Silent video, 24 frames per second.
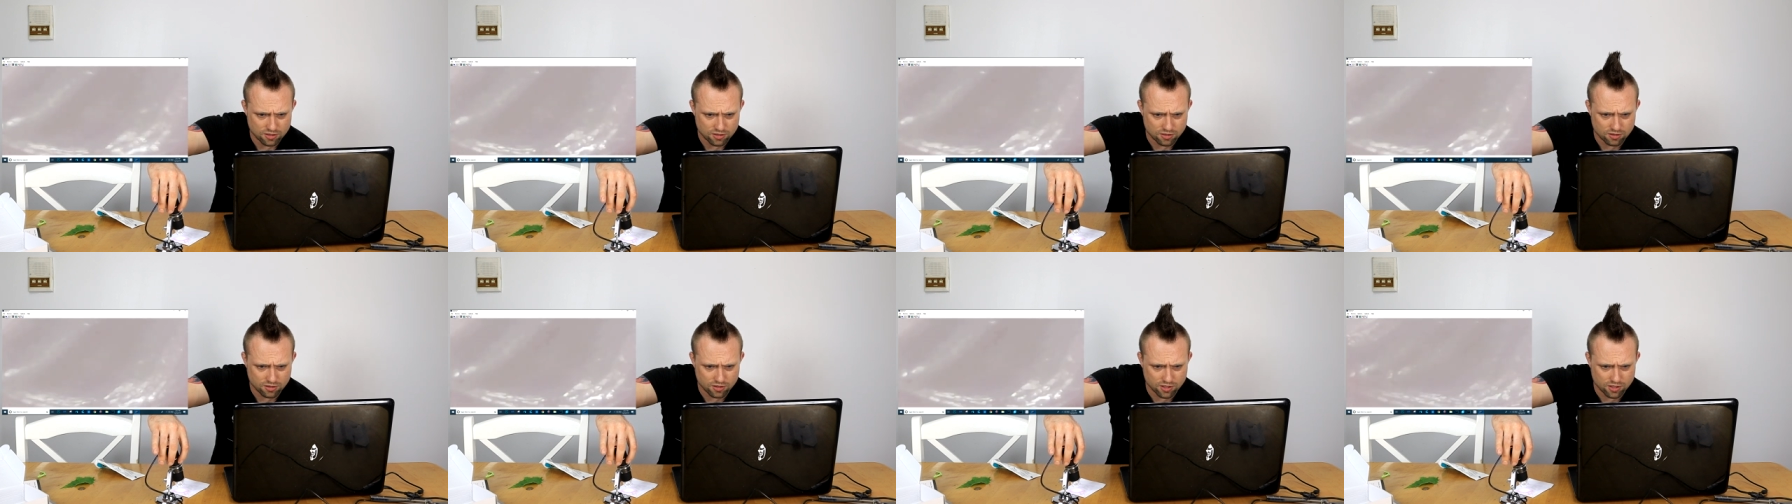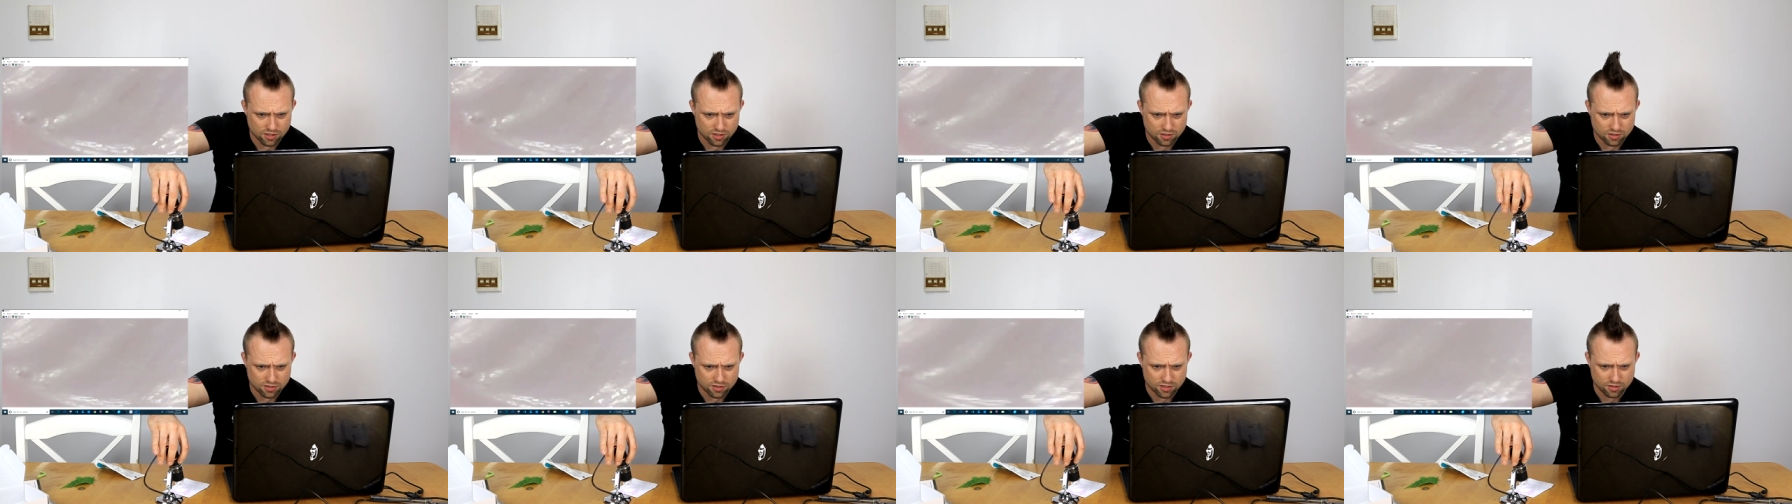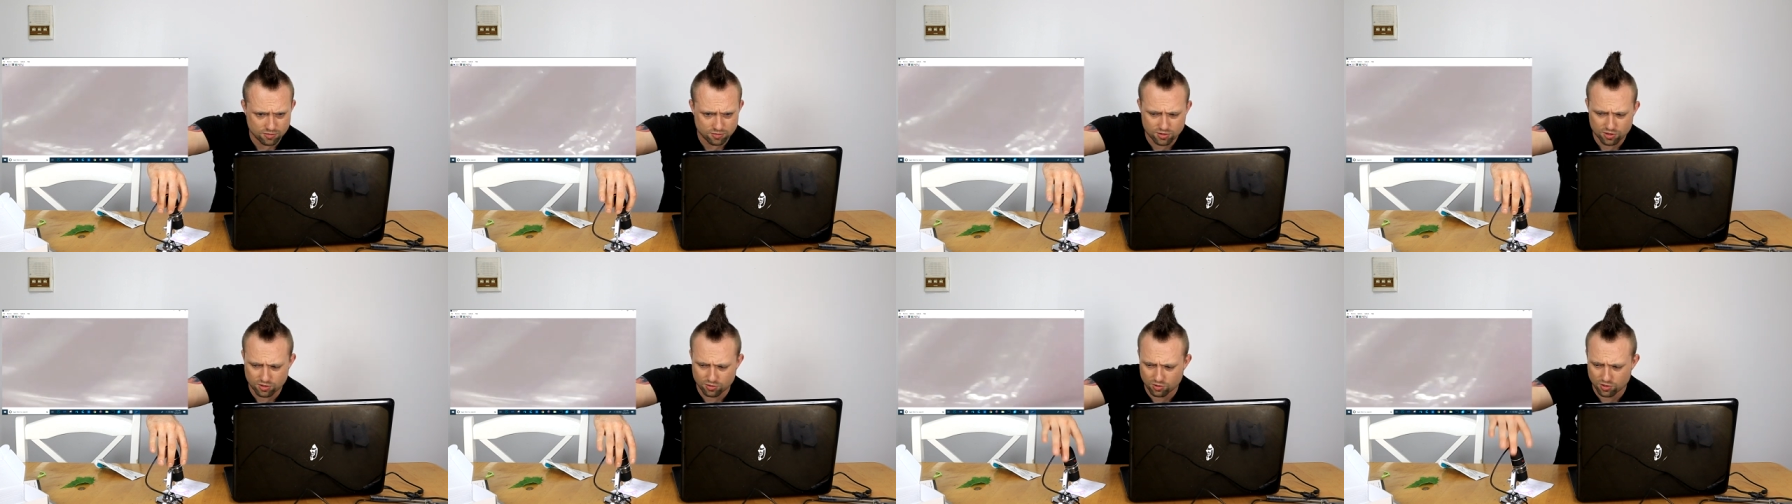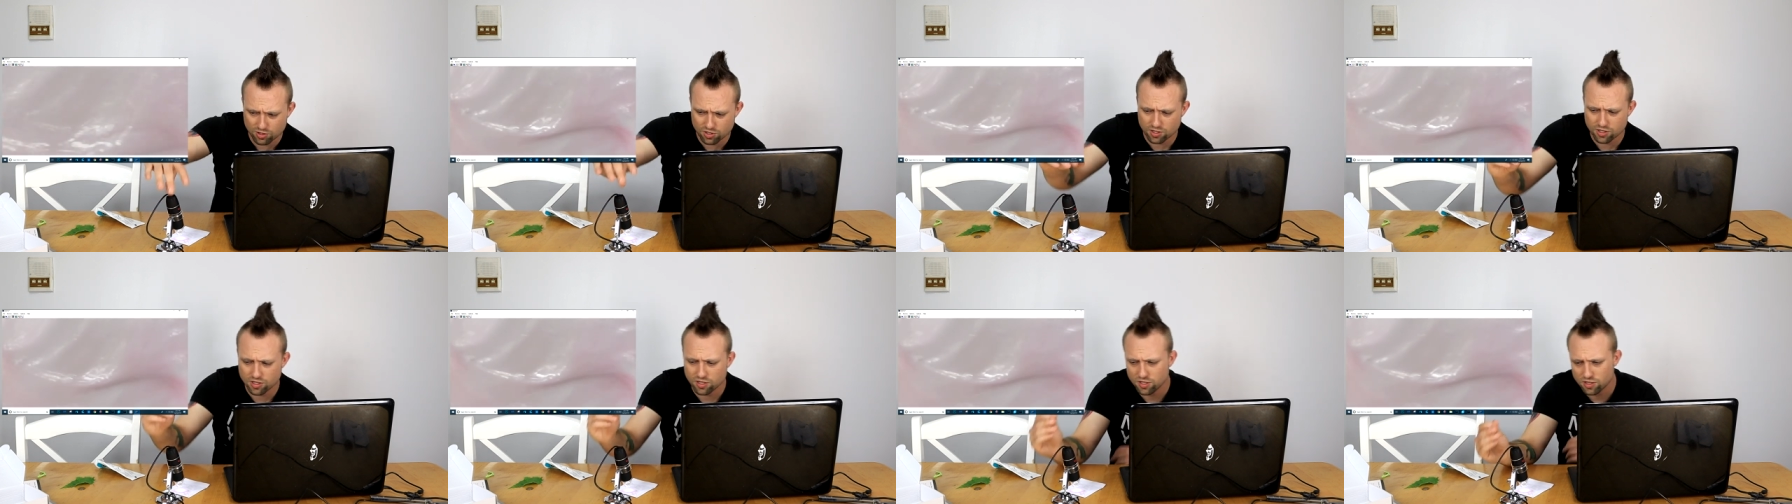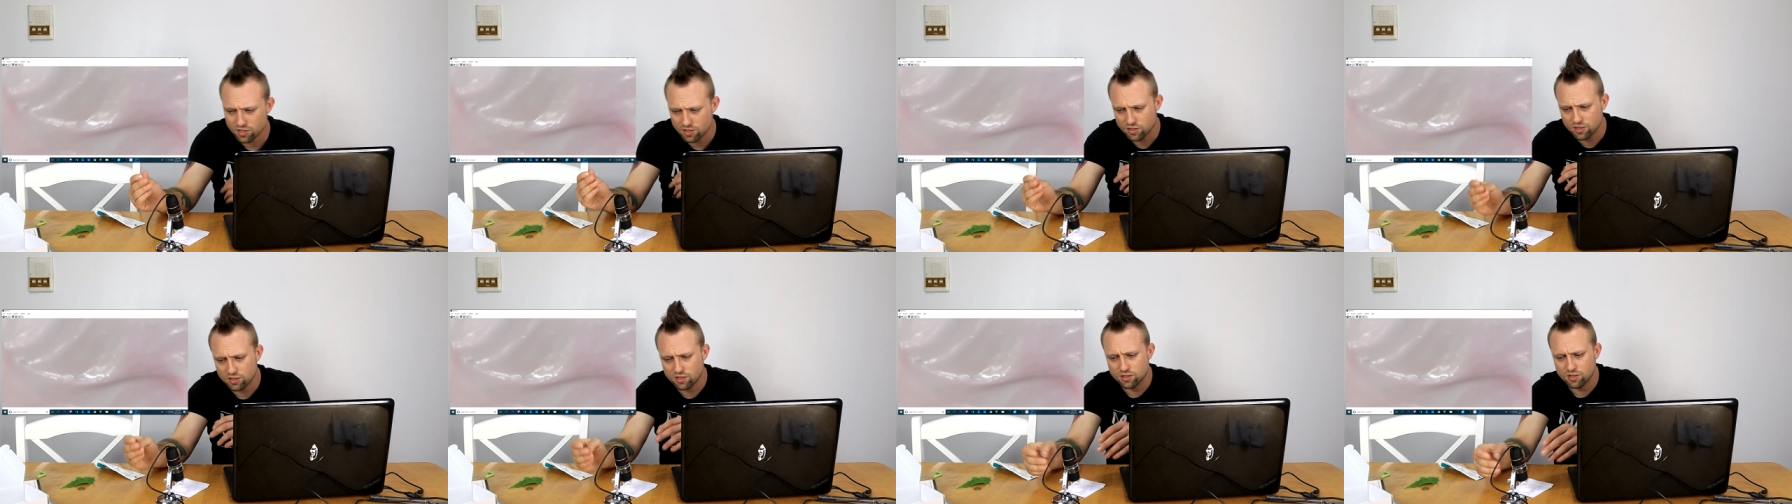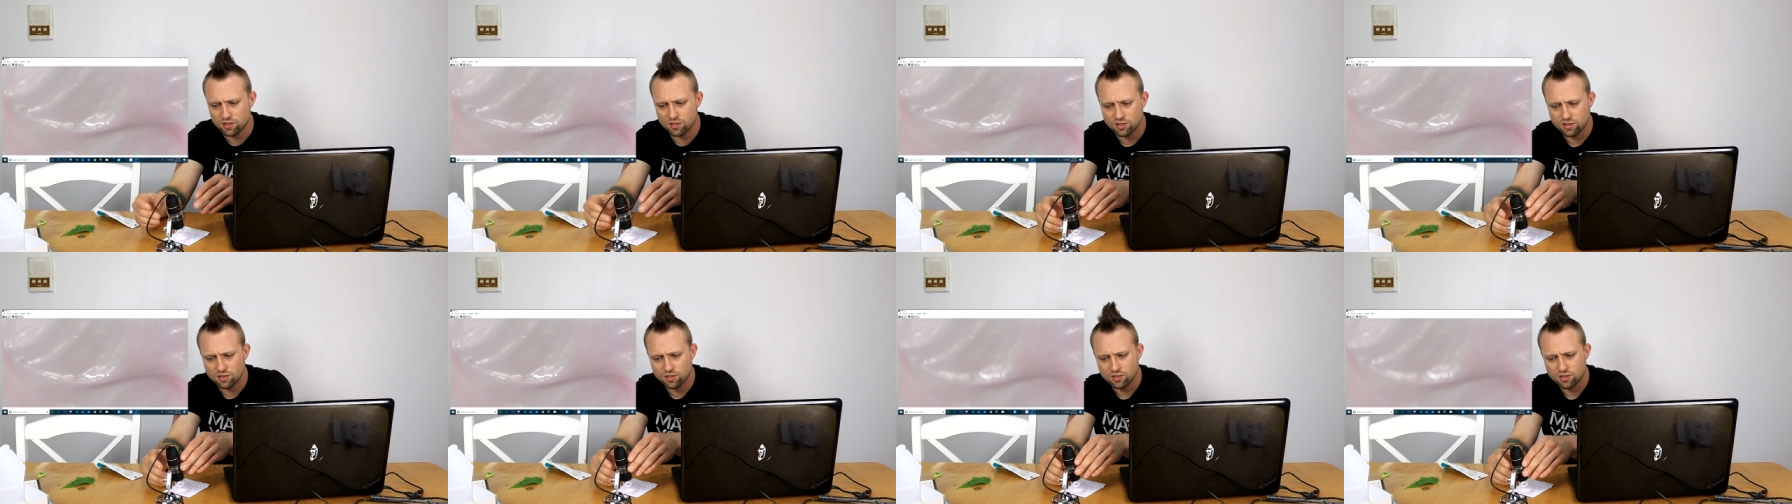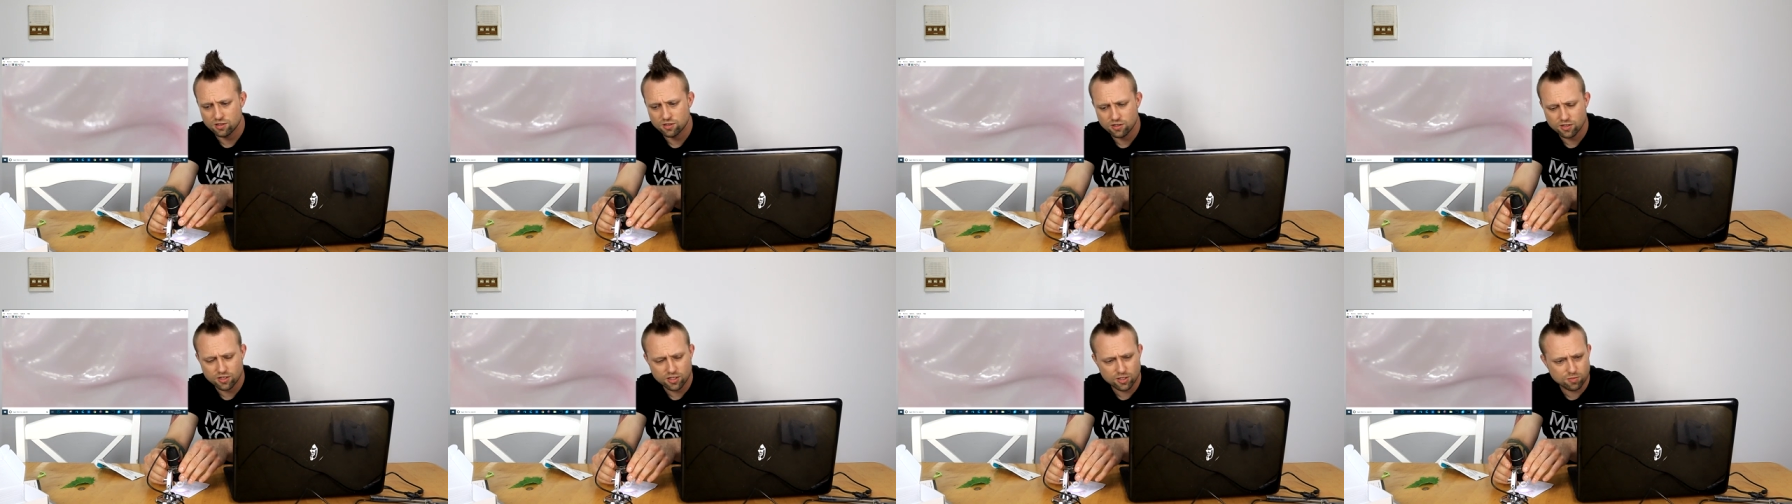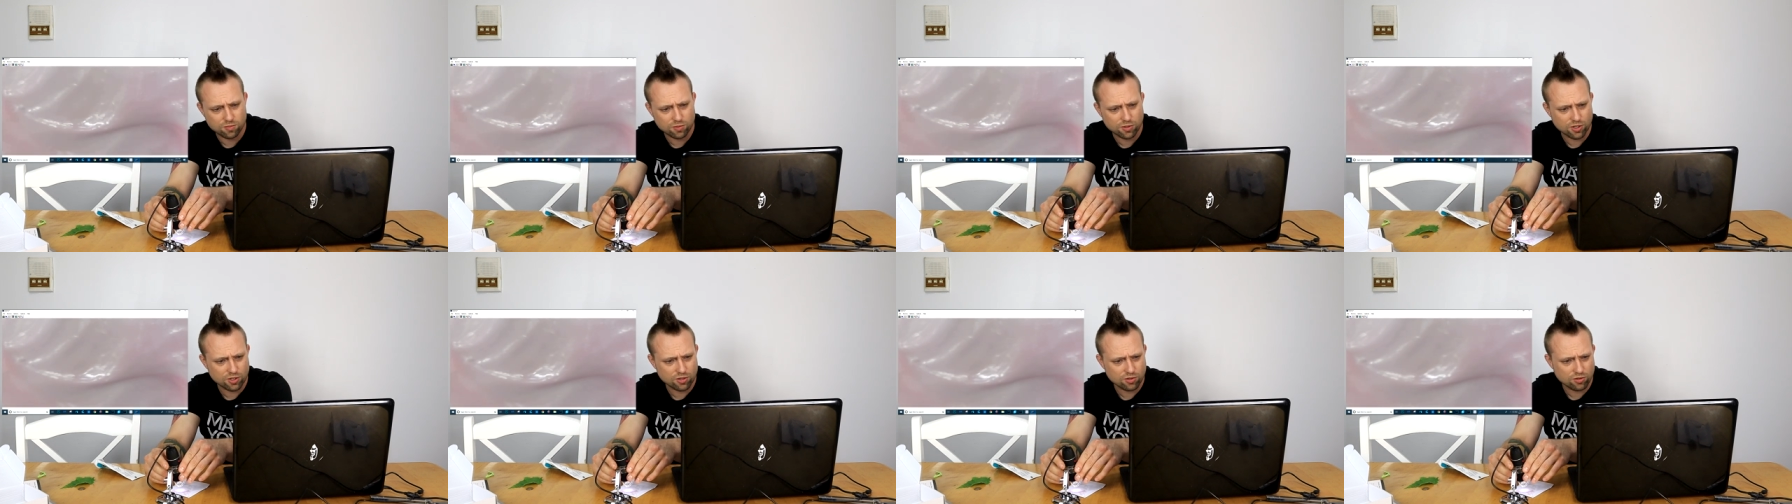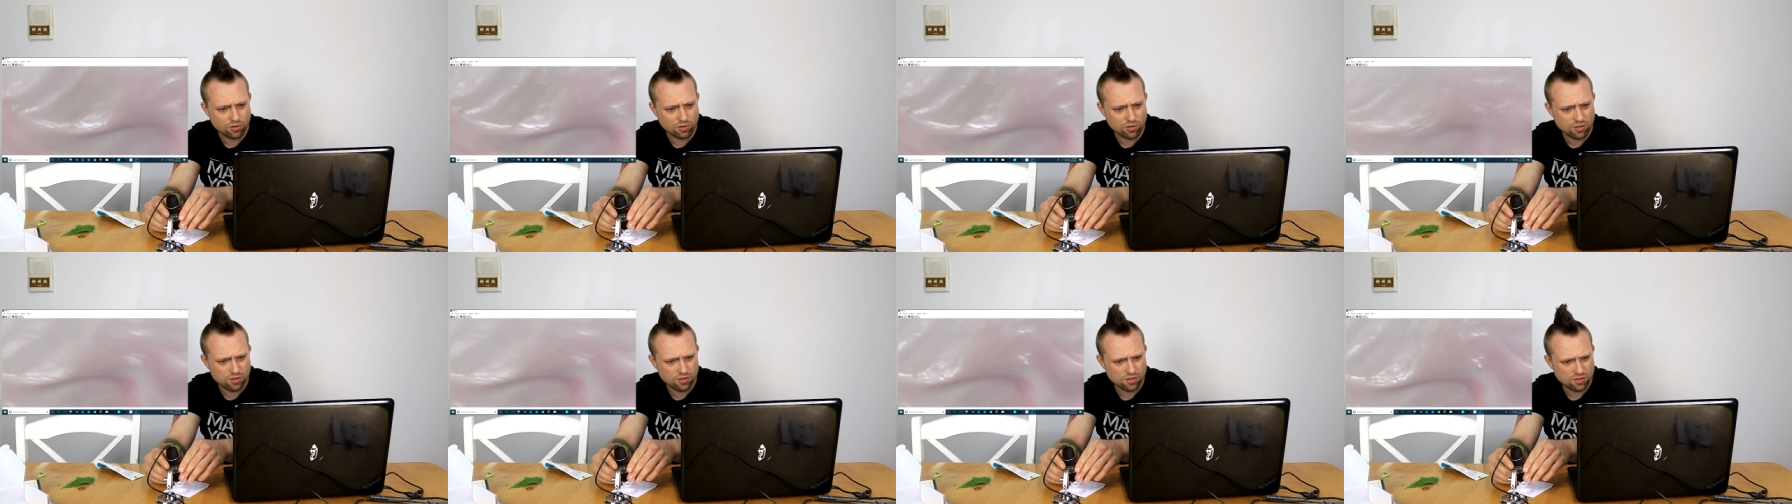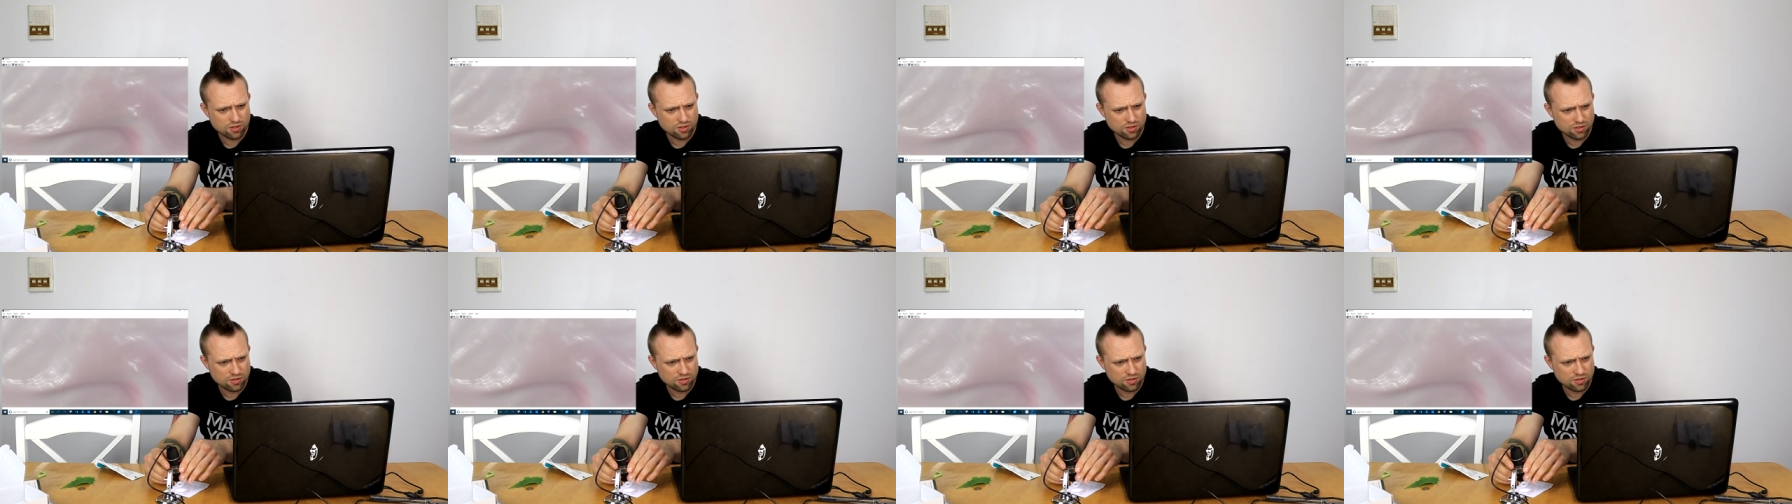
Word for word: Oh yeah, it seems to work. That's pretty cool.